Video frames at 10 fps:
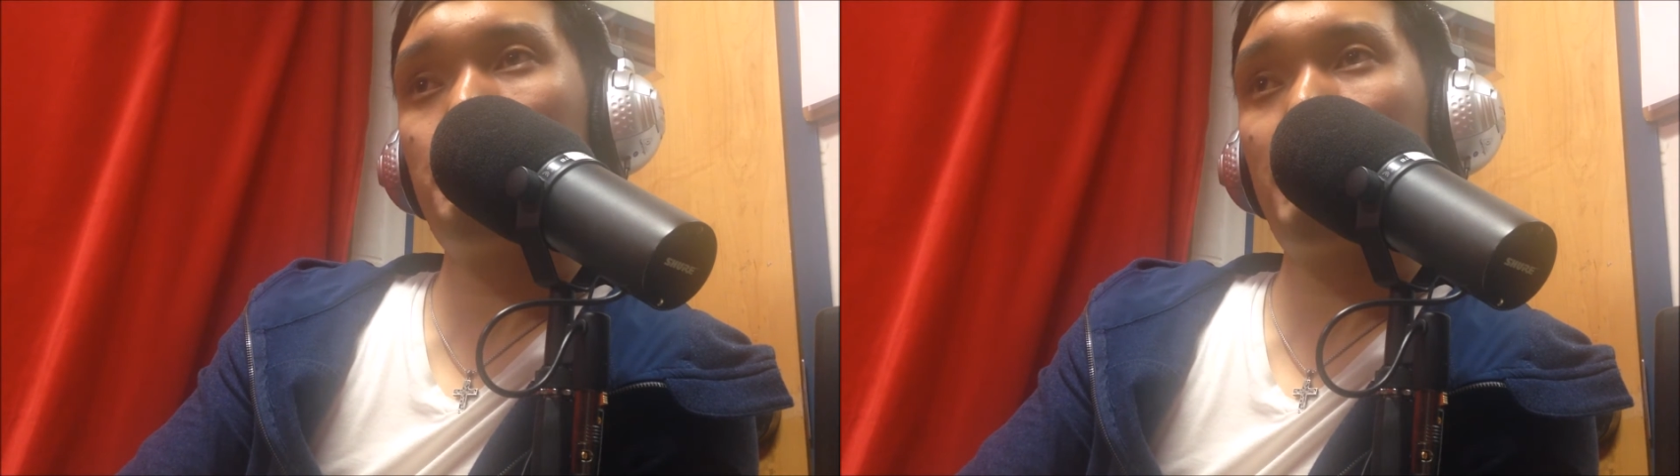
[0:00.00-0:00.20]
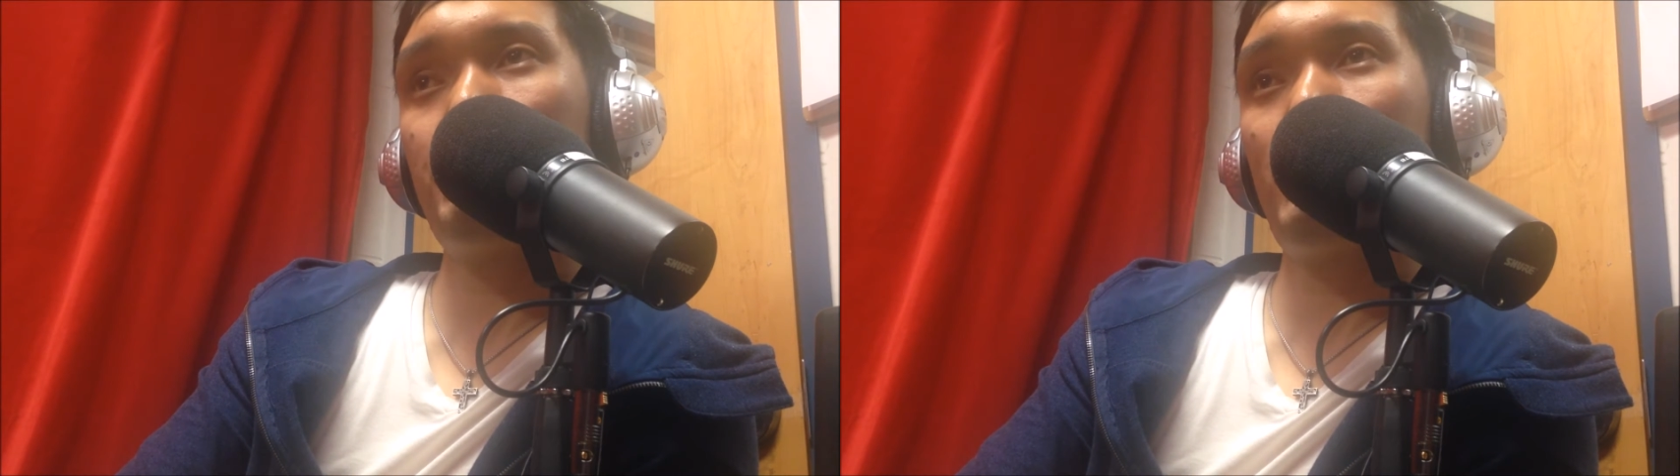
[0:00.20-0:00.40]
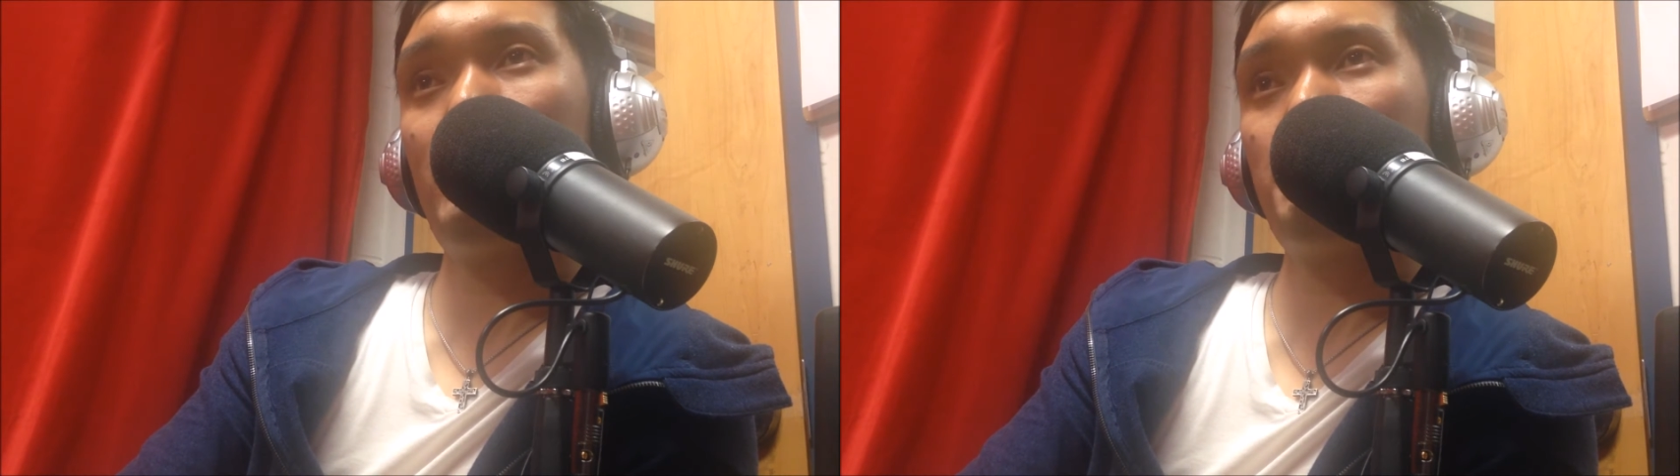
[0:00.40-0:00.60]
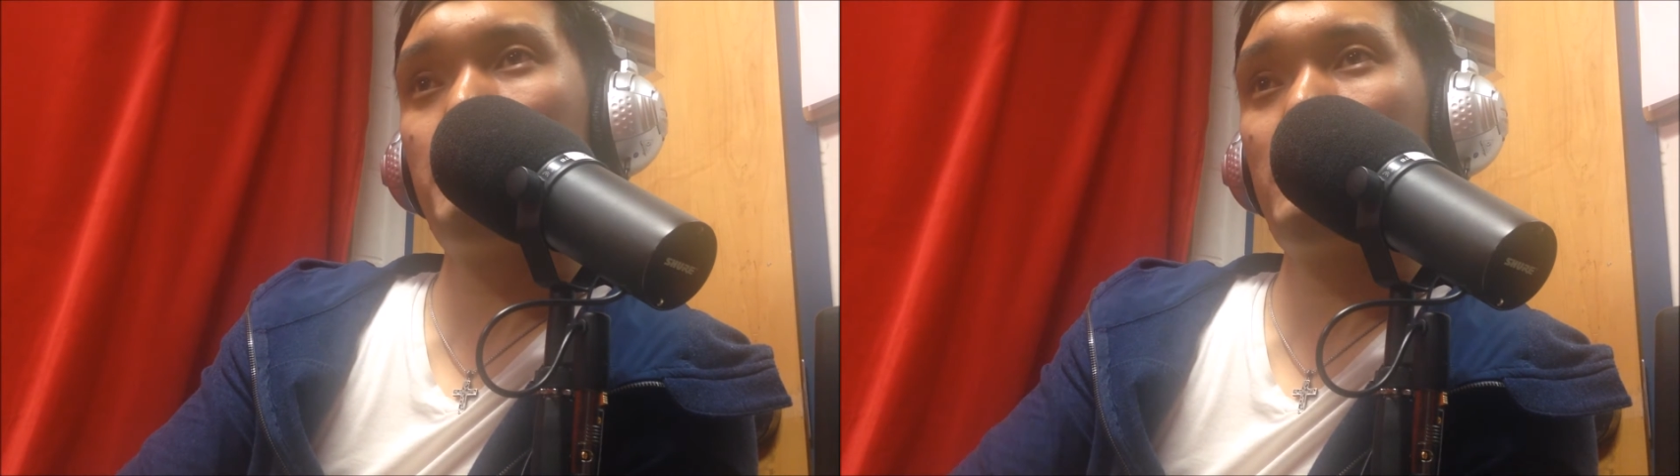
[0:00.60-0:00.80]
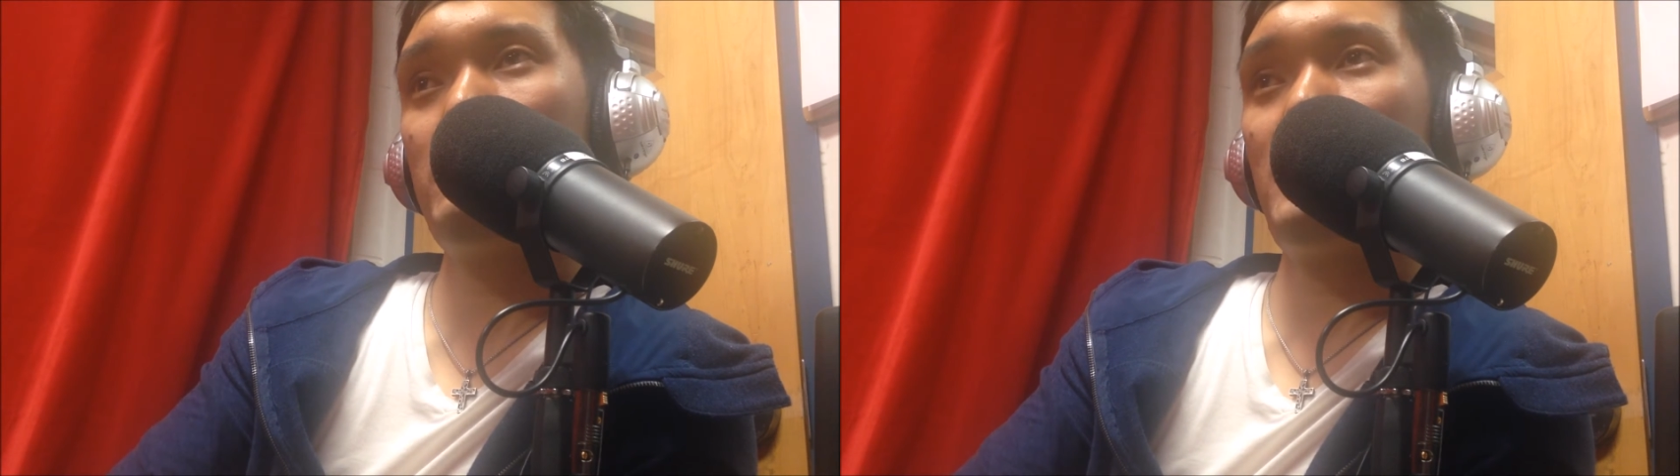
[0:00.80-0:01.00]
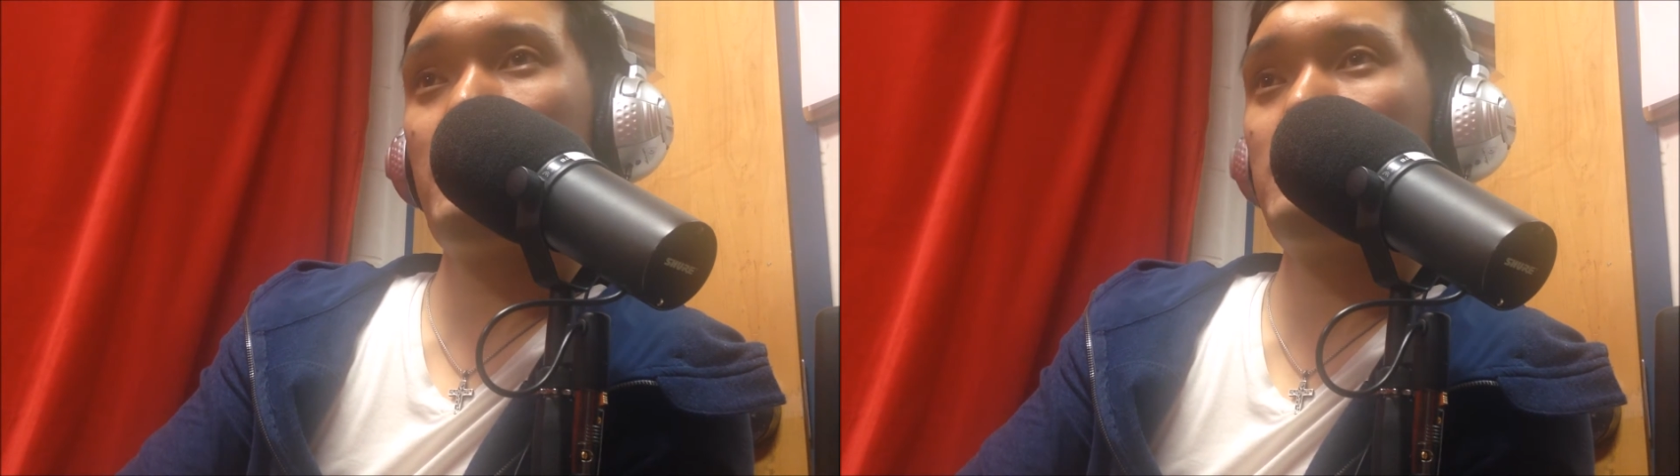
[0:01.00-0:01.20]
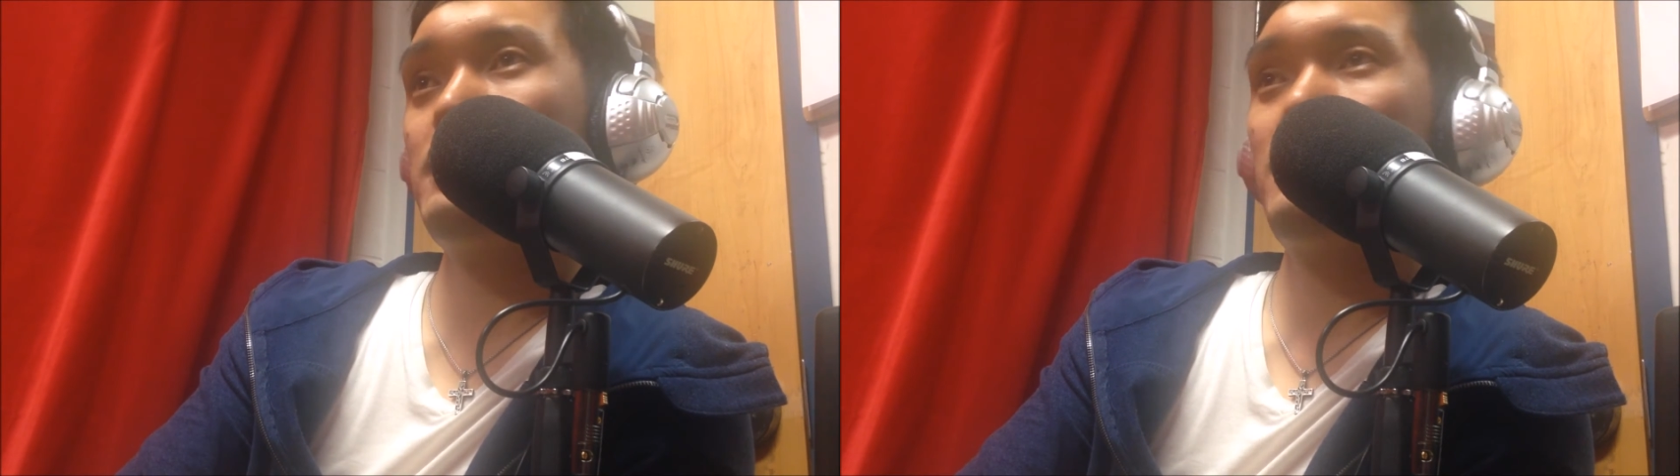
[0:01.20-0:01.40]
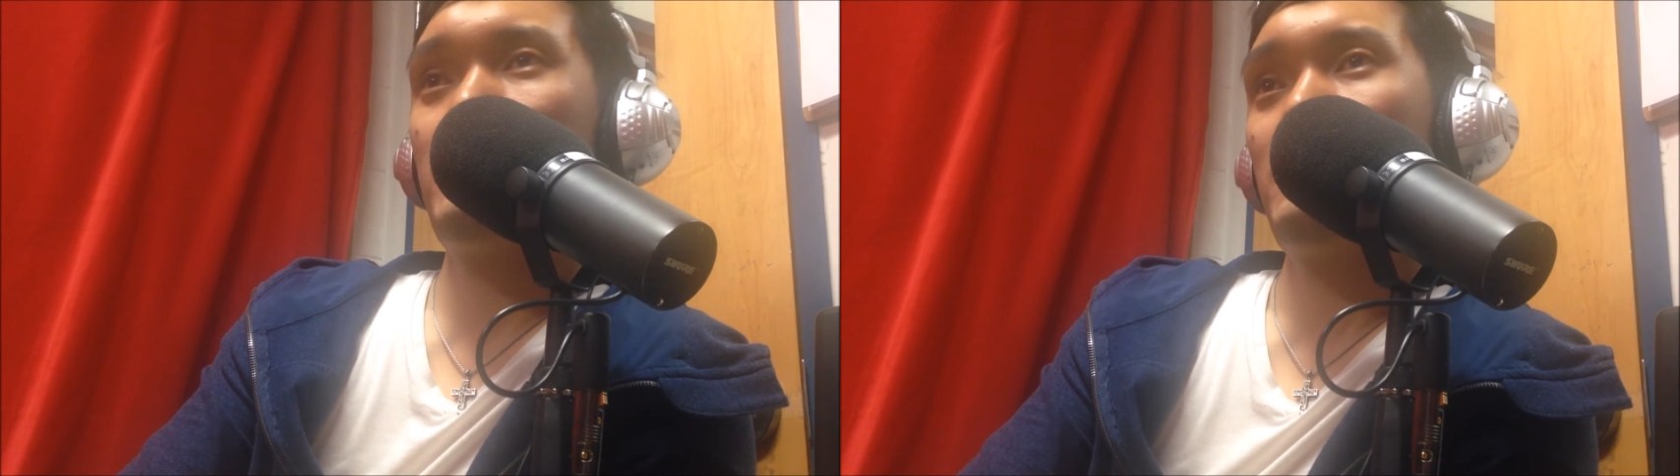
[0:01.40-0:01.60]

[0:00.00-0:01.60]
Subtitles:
Before it would be like,